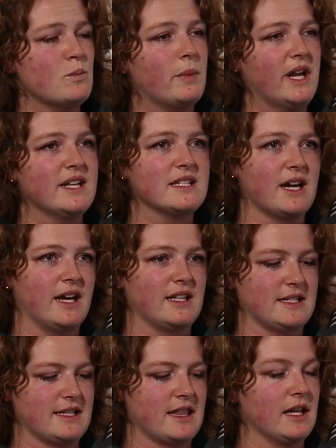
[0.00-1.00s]
But it's like
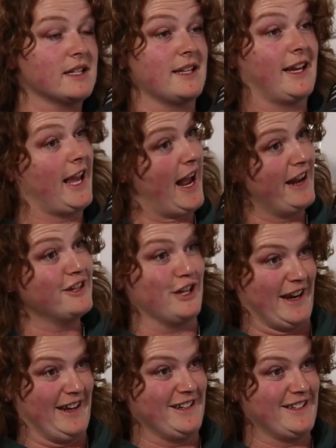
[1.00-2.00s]
there's things I can
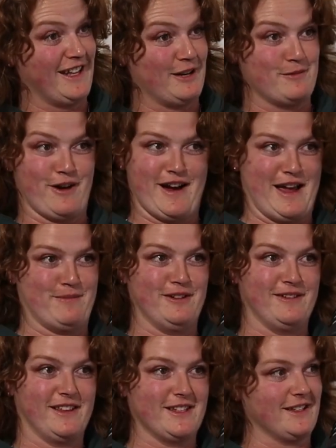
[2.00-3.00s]
change that I'm not happy with.